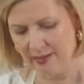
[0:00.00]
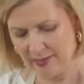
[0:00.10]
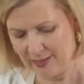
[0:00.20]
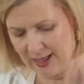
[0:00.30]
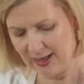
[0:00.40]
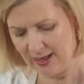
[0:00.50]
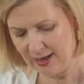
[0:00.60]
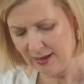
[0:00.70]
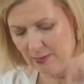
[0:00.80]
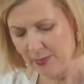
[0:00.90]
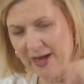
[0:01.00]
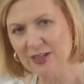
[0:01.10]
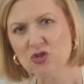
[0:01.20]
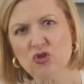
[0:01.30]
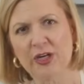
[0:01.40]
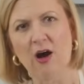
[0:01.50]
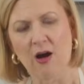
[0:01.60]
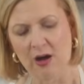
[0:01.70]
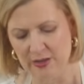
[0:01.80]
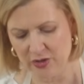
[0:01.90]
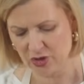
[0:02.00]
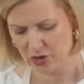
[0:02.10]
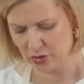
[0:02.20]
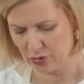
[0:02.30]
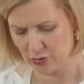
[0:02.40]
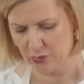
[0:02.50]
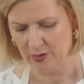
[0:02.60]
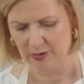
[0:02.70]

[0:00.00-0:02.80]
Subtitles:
the pastry onto